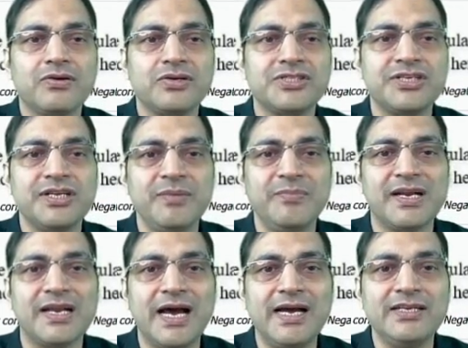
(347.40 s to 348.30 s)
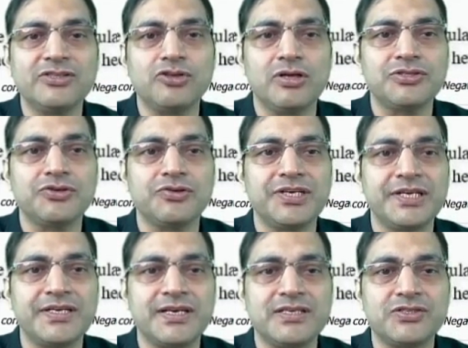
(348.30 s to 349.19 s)
Question number 9 is also
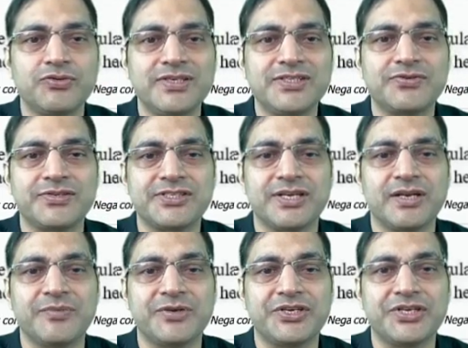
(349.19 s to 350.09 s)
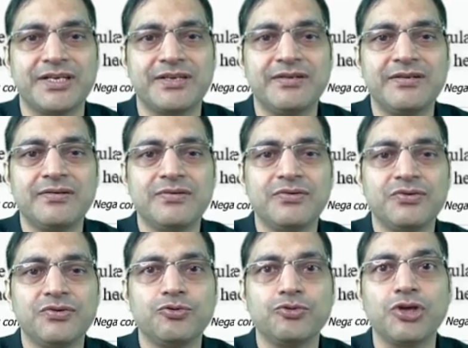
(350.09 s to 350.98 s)
TITA. So is question number 10.
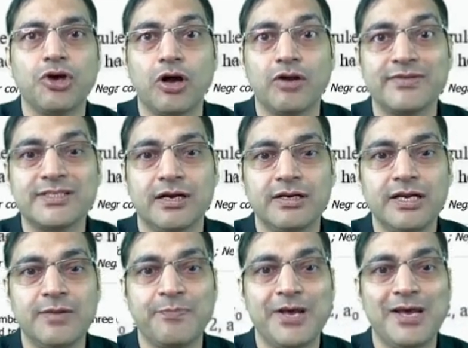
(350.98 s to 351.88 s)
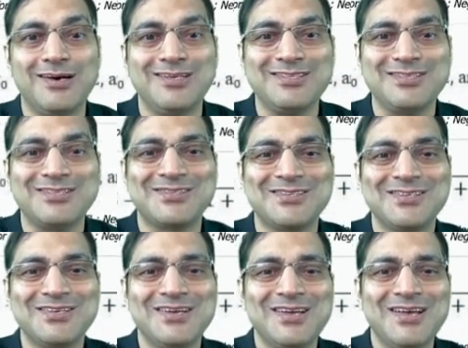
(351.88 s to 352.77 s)
Do they always hunt in pairs?
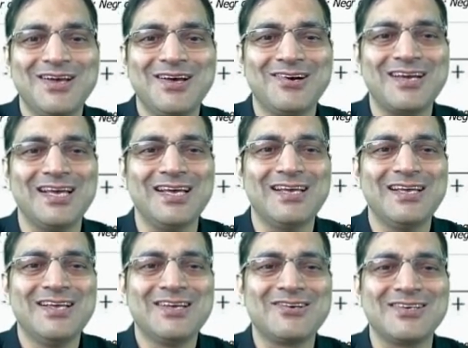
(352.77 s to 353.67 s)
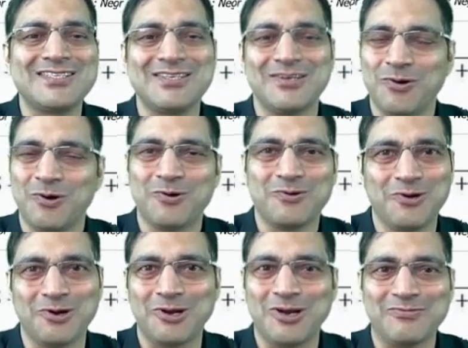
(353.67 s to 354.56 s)
Okay. Question, no,
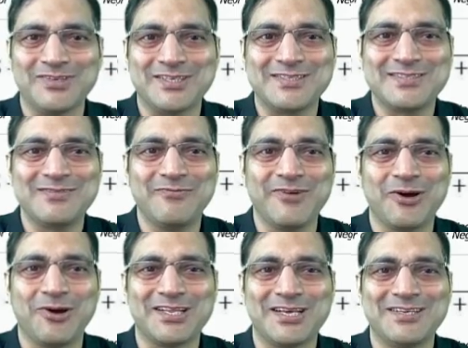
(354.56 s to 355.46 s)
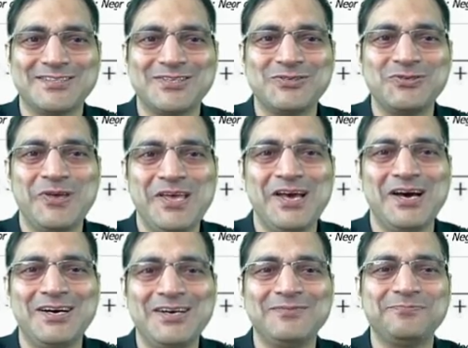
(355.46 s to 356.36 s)
not always. We got the answer. So
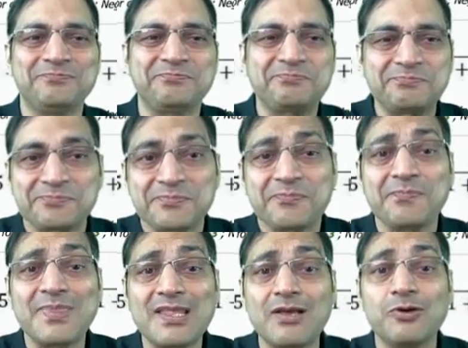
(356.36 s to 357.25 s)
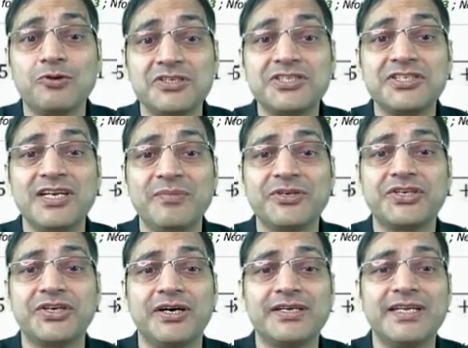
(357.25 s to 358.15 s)
here, question number
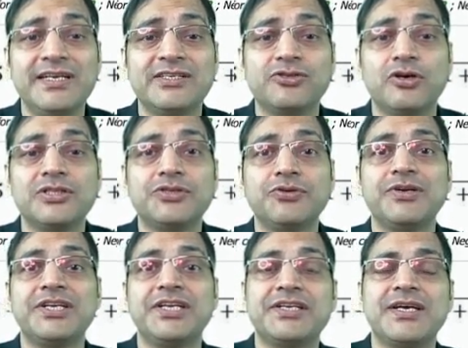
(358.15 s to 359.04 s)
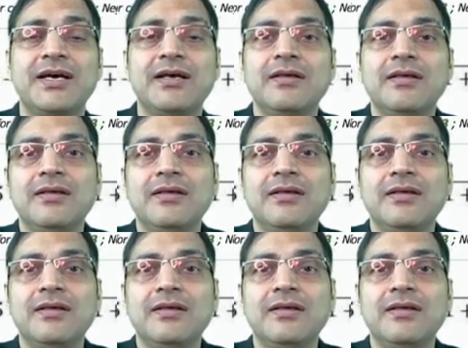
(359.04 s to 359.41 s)
13 is also a TITA.